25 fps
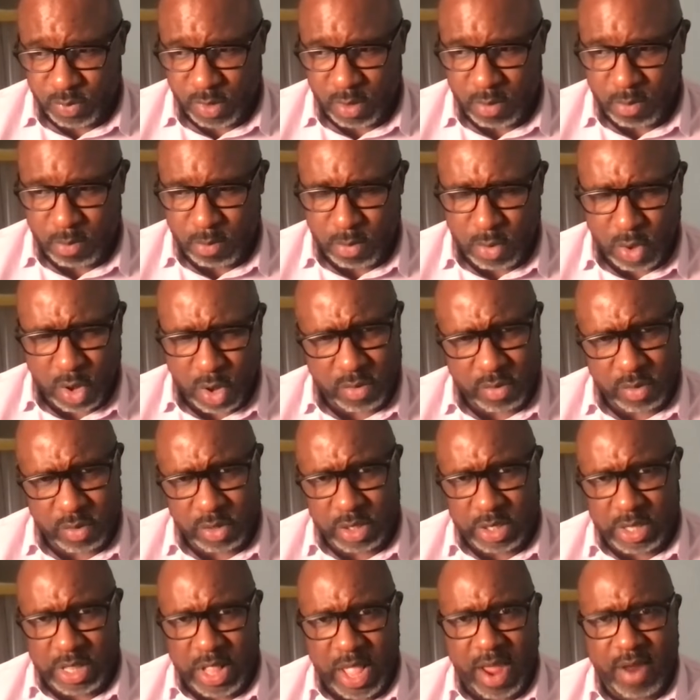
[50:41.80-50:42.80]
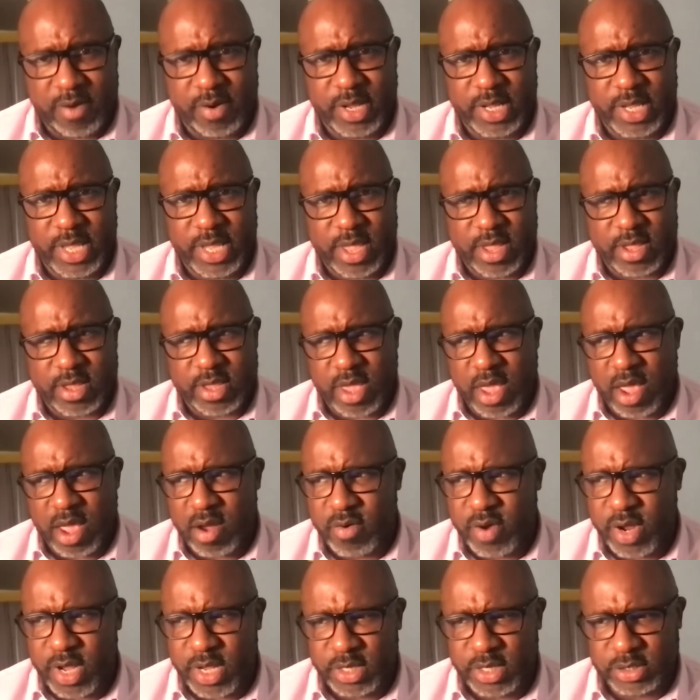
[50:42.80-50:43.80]
moral clarity and
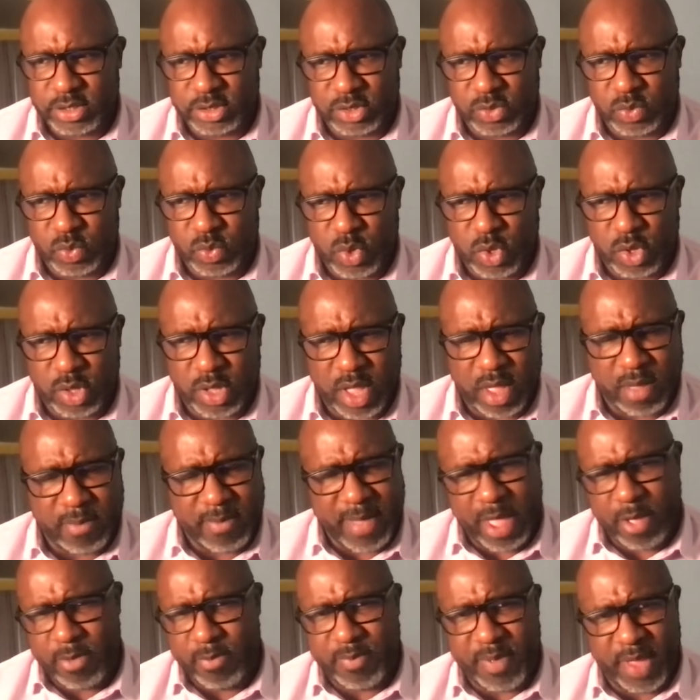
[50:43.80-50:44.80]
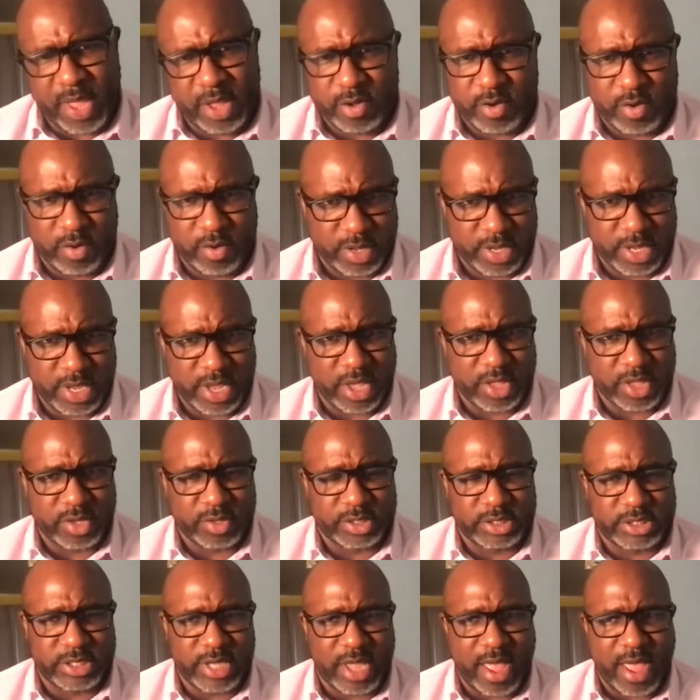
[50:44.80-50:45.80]
courage will come out better on the other
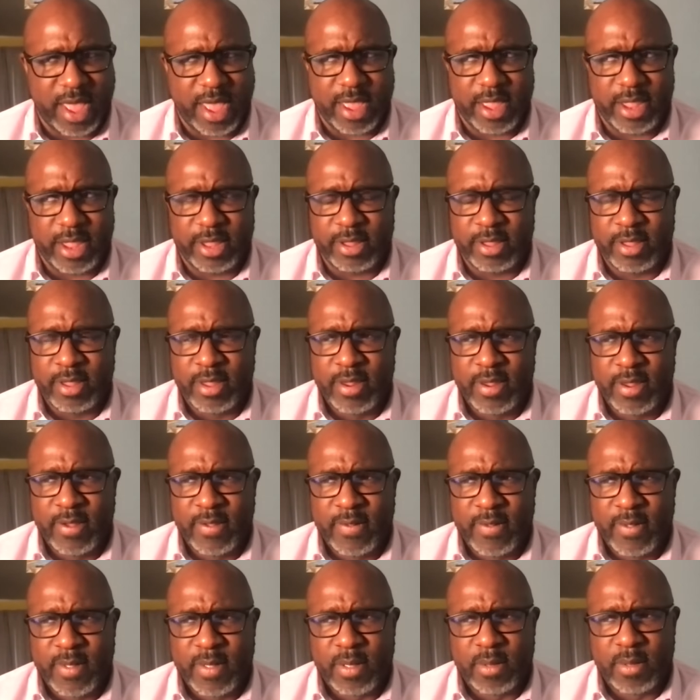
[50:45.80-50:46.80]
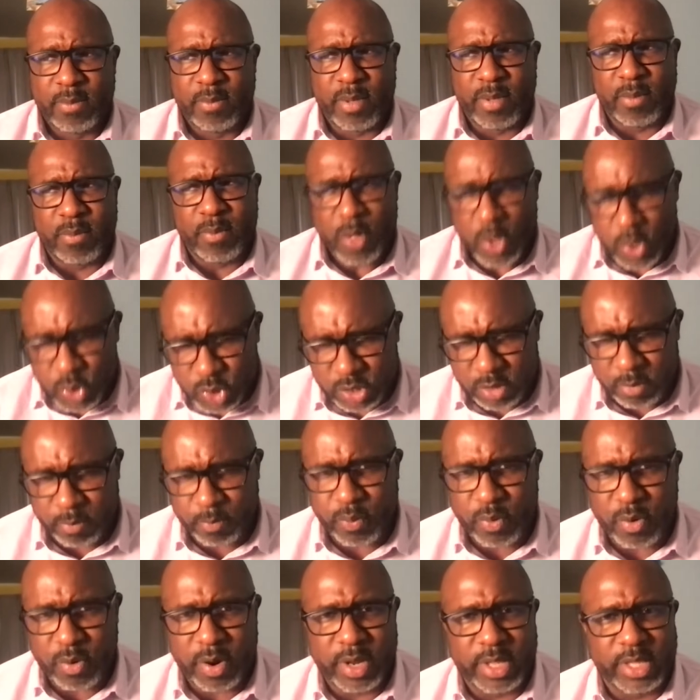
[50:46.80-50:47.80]
side. But most
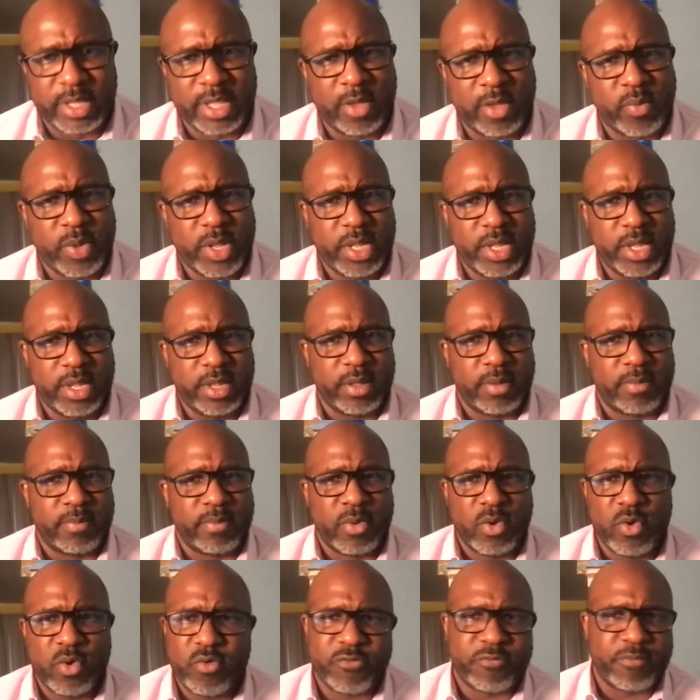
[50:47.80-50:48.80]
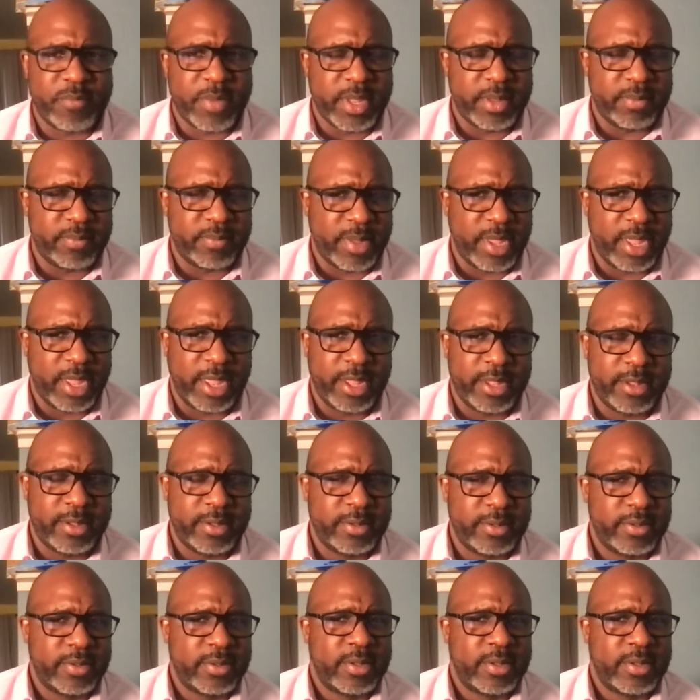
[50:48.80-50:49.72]
importantly, we need a movement, man.